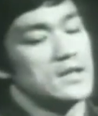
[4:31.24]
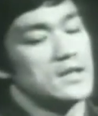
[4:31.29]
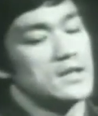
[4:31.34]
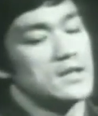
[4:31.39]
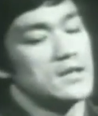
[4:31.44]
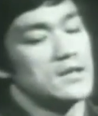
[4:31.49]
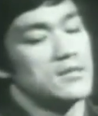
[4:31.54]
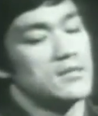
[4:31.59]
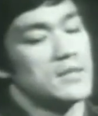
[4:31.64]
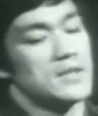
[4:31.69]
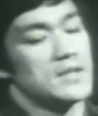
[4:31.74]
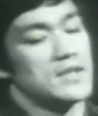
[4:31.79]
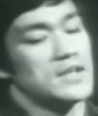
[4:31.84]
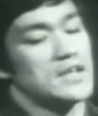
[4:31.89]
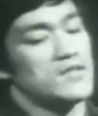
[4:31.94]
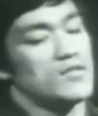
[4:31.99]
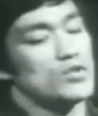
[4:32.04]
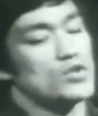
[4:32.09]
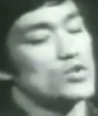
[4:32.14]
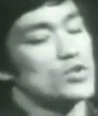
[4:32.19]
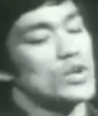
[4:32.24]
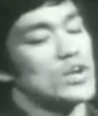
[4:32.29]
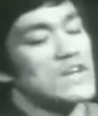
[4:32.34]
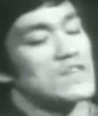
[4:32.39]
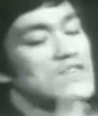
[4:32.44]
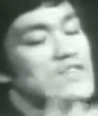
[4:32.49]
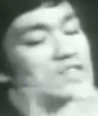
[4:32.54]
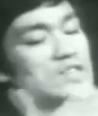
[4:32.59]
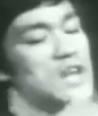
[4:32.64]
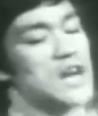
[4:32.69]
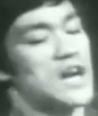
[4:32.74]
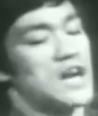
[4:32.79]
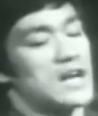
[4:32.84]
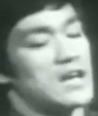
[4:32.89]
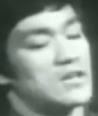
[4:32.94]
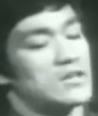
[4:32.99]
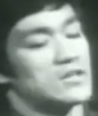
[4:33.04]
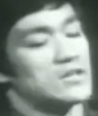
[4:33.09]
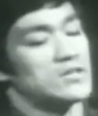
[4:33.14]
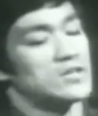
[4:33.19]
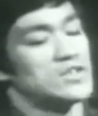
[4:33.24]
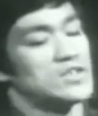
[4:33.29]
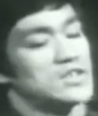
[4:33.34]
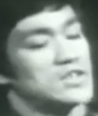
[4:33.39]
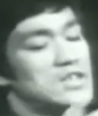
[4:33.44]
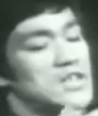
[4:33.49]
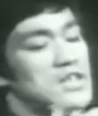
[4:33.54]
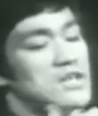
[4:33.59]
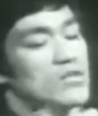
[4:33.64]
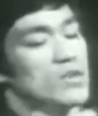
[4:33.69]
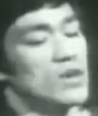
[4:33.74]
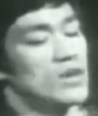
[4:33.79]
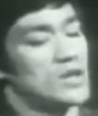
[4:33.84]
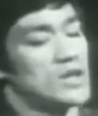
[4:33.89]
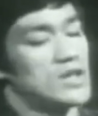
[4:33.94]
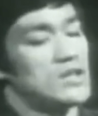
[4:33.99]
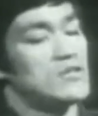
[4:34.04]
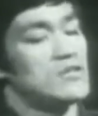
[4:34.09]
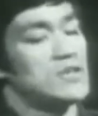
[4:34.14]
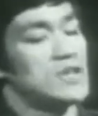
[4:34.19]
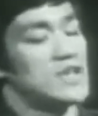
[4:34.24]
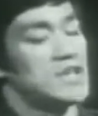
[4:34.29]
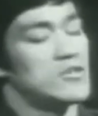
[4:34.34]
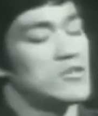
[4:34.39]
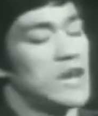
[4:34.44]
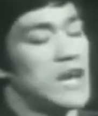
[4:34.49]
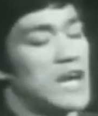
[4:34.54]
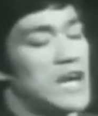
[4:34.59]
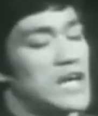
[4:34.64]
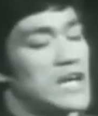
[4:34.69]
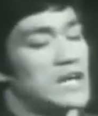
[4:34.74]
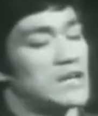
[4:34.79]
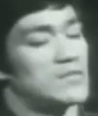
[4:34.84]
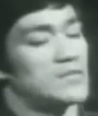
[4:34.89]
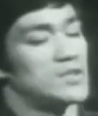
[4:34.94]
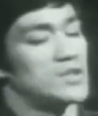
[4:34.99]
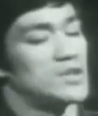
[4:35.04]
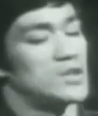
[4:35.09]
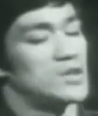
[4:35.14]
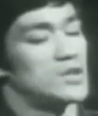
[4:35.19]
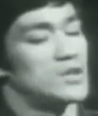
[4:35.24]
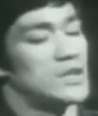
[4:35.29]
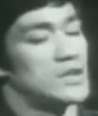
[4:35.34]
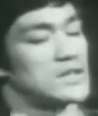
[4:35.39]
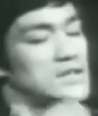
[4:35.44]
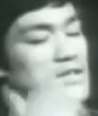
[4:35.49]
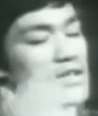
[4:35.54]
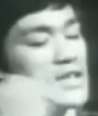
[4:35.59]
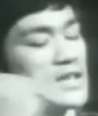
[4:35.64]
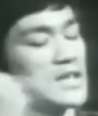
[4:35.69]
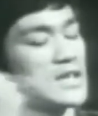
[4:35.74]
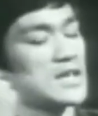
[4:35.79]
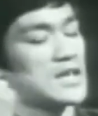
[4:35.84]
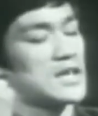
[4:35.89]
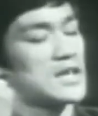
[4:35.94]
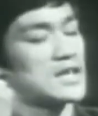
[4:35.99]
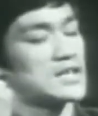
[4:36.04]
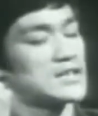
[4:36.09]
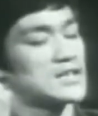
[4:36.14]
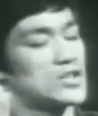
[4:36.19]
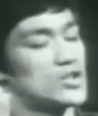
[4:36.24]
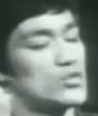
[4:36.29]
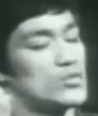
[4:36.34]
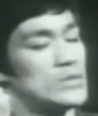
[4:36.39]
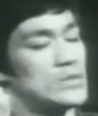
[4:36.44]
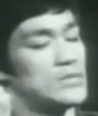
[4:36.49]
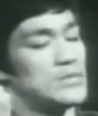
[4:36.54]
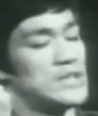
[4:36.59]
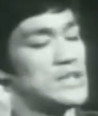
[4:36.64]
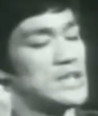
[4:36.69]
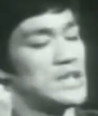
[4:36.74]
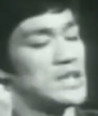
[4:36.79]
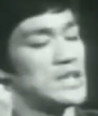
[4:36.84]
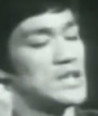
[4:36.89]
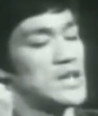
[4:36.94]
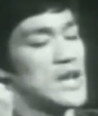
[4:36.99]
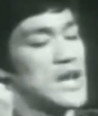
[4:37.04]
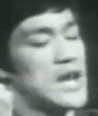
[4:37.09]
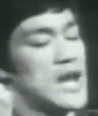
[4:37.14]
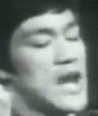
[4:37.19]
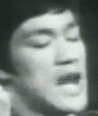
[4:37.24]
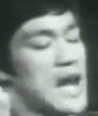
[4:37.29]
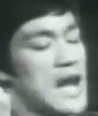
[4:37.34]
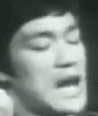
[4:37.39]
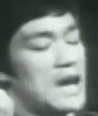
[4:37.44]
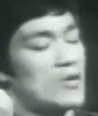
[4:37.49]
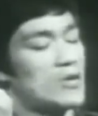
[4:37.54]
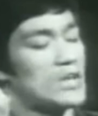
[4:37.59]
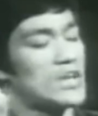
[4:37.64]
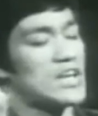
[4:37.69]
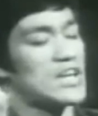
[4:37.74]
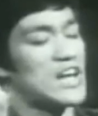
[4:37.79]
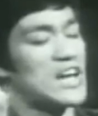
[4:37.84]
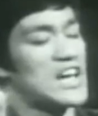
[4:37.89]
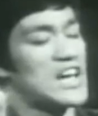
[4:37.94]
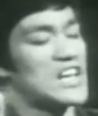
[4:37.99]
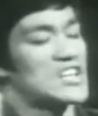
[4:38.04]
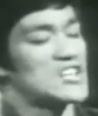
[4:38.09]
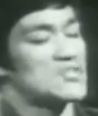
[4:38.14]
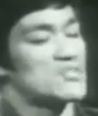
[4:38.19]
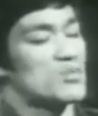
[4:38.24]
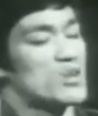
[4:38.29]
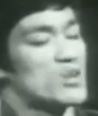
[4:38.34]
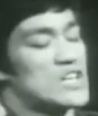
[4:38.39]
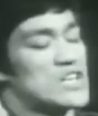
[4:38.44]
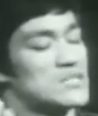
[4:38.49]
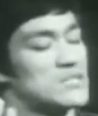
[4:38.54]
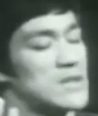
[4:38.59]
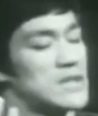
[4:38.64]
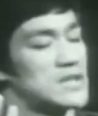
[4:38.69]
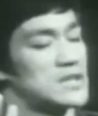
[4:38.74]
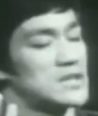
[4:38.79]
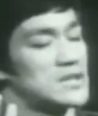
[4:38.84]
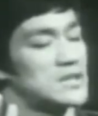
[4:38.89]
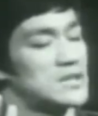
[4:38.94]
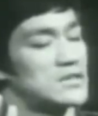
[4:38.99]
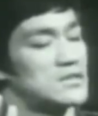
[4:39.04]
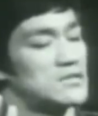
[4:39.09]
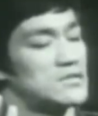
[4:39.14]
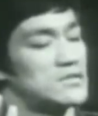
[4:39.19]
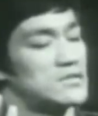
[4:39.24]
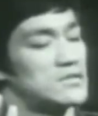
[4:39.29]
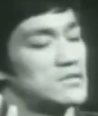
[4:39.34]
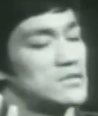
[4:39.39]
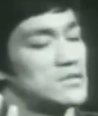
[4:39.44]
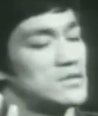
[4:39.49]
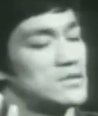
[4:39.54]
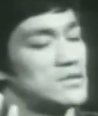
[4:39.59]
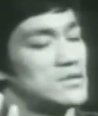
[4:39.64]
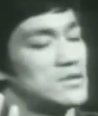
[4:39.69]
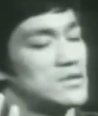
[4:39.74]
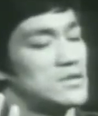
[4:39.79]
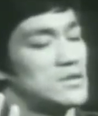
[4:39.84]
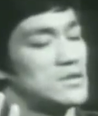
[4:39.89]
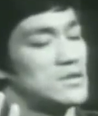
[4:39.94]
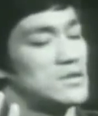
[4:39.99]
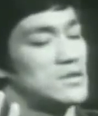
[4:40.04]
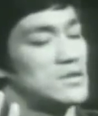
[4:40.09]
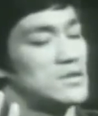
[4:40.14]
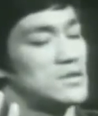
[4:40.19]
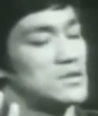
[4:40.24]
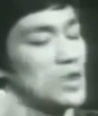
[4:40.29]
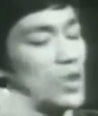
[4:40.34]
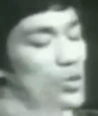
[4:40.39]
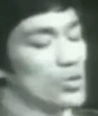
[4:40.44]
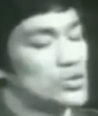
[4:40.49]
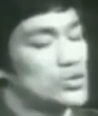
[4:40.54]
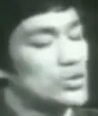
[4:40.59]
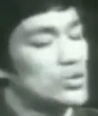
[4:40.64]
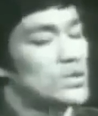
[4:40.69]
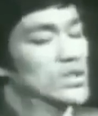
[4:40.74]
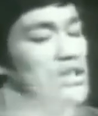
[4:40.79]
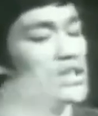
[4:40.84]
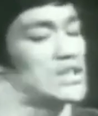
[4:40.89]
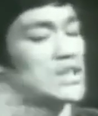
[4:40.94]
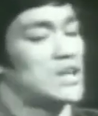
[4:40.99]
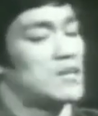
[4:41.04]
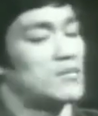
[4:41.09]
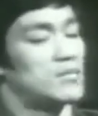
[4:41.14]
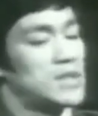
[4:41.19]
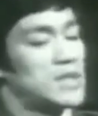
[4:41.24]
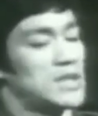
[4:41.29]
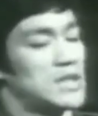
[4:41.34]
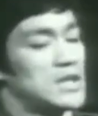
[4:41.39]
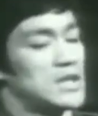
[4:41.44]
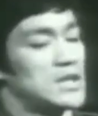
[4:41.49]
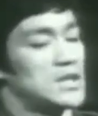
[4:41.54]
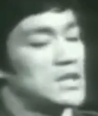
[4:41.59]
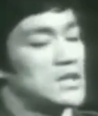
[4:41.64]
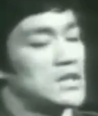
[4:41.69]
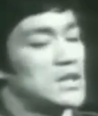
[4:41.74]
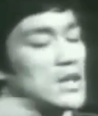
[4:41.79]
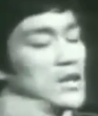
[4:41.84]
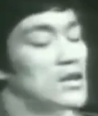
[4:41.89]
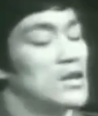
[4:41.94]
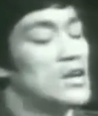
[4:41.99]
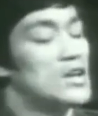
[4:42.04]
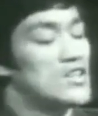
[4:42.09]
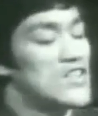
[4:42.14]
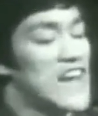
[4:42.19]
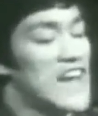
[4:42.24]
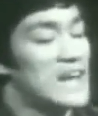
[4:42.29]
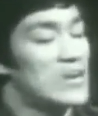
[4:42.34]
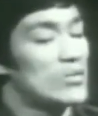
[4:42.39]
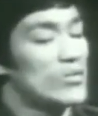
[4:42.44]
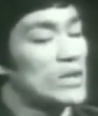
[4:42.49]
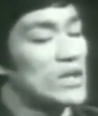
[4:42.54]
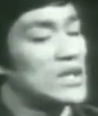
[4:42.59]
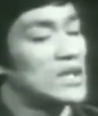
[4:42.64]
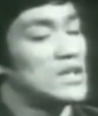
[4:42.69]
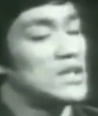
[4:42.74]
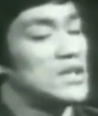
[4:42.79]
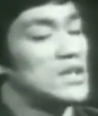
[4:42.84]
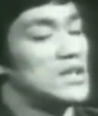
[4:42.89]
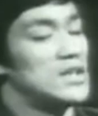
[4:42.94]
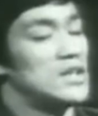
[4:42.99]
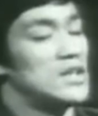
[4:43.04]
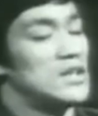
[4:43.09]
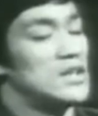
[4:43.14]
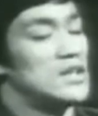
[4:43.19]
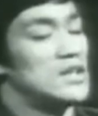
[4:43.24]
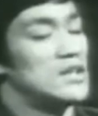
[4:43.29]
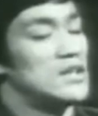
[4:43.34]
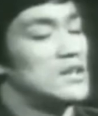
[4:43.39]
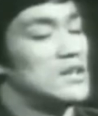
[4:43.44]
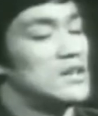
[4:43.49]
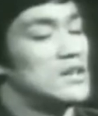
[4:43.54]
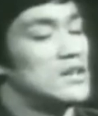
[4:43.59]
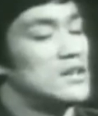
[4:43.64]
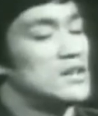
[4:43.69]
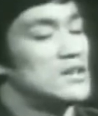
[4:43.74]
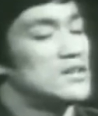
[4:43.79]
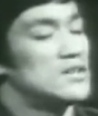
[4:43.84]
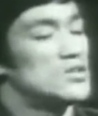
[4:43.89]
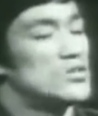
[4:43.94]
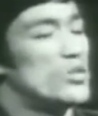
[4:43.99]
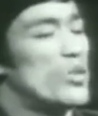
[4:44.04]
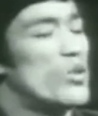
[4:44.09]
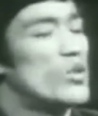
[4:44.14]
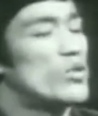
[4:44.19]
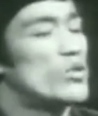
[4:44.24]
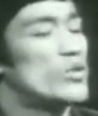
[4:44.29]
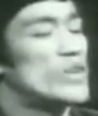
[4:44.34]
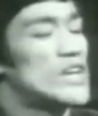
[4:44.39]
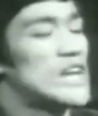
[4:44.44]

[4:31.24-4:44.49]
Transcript: But if you do not have styles, if you just say, well, here I am, as a human being, how can I express myself? Totally and completely. Now, that way, you won't create